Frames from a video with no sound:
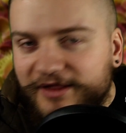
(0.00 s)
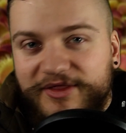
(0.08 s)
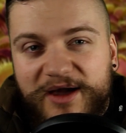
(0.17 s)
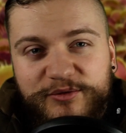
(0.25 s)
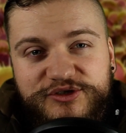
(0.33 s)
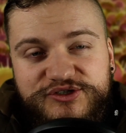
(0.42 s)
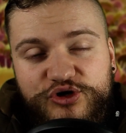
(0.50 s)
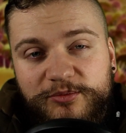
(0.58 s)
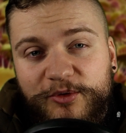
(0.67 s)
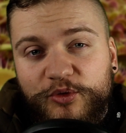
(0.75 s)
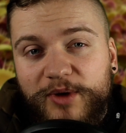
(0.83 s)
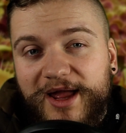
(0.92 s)
That was
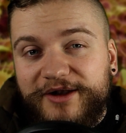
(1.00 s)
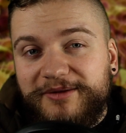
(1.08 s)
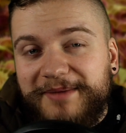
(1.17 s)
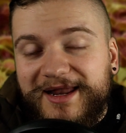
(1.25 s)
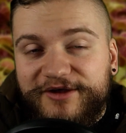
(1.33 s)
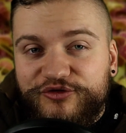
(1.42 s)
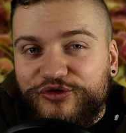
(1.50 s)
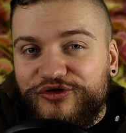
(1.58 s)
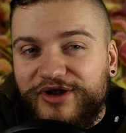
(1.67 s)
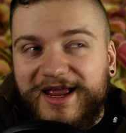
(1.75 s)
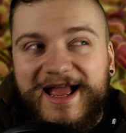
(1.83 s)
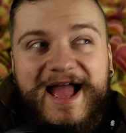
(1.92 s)
super random and
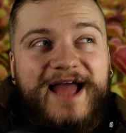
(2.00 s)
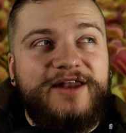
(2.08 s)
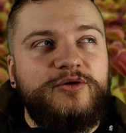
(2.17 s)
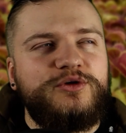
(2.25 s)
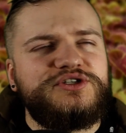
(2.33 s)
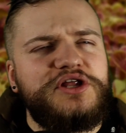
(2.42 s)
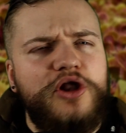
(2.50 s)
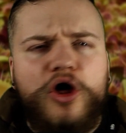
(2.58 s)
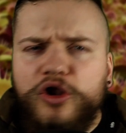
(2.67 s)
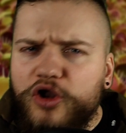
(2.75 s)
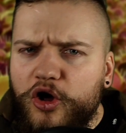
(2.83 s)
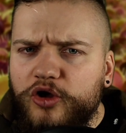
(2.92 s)
interesting, and it was a
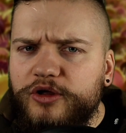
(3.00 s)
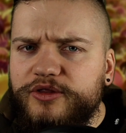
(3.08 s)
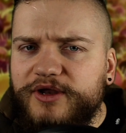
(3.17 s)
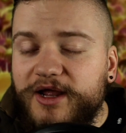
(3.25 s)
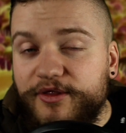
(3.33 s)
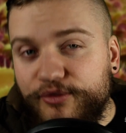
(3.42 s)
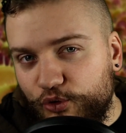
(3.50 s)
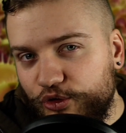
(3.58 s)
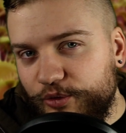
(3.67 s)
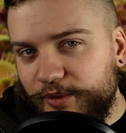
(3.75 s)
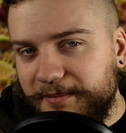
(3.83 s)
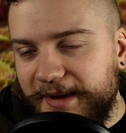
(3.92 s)
lot longer than I thought
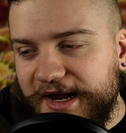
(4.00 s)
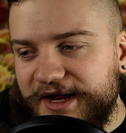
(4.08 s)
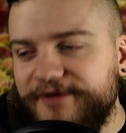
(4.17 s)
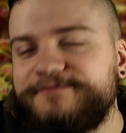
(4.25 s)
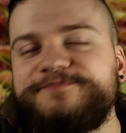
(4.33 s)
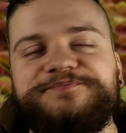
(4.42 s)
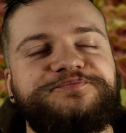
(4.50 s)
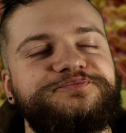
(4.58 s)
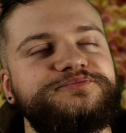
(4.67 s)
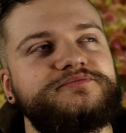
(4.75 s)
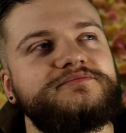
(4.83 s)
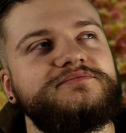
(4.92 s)
it would be.
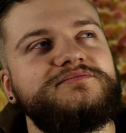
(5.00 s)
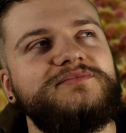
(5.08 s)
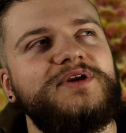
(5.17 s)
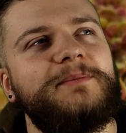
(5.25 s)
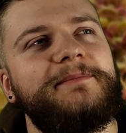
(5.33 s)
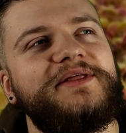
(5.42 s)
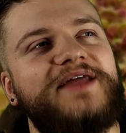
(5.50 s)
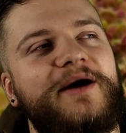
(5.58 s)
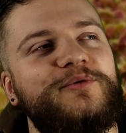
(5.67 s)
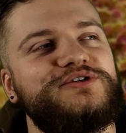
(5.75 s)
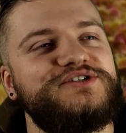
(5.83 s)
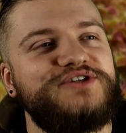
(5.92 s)
But
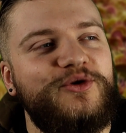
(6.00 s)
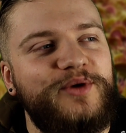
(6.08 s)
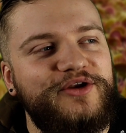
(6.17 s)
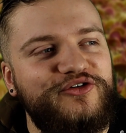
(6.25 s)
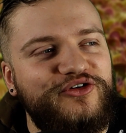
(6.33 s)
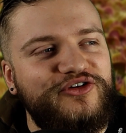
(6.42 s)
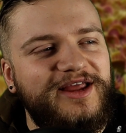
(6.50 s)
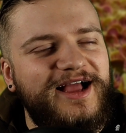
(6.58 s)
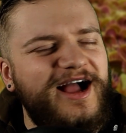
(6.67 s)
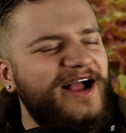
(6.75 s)
that was so interesting.